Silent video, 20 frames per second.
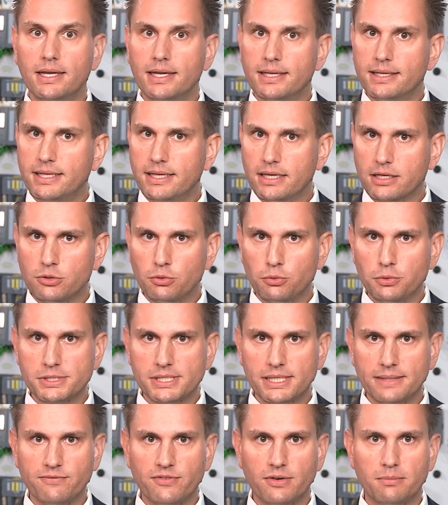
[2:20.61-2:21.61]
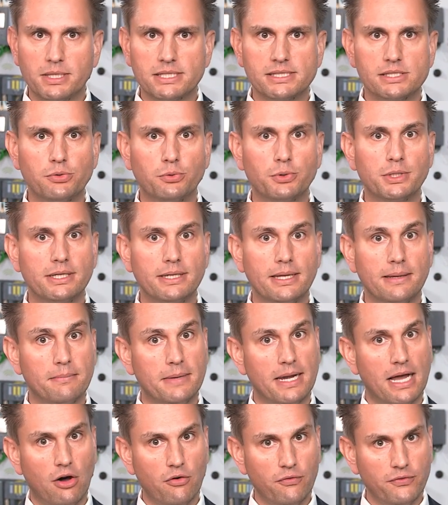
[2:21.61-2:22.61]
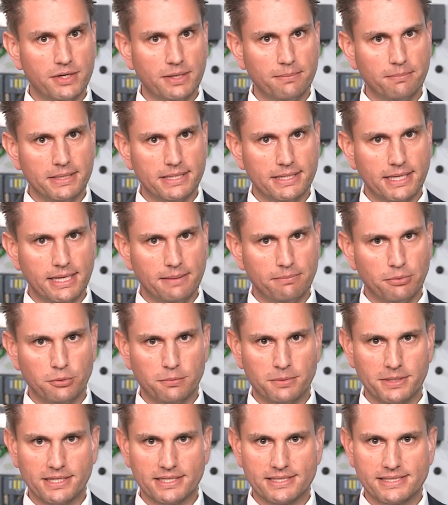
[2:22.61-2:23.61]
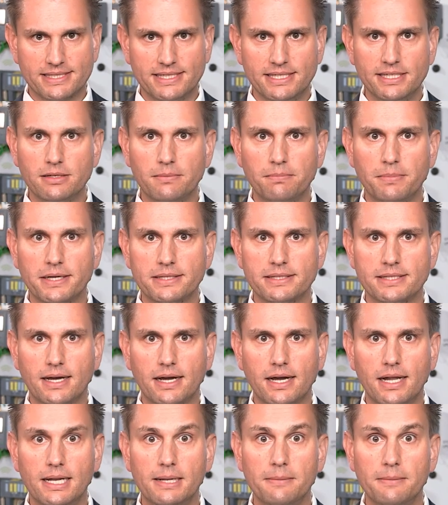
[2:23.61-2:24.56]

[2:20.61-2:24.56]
diagnostic information during operation via the TIA portal,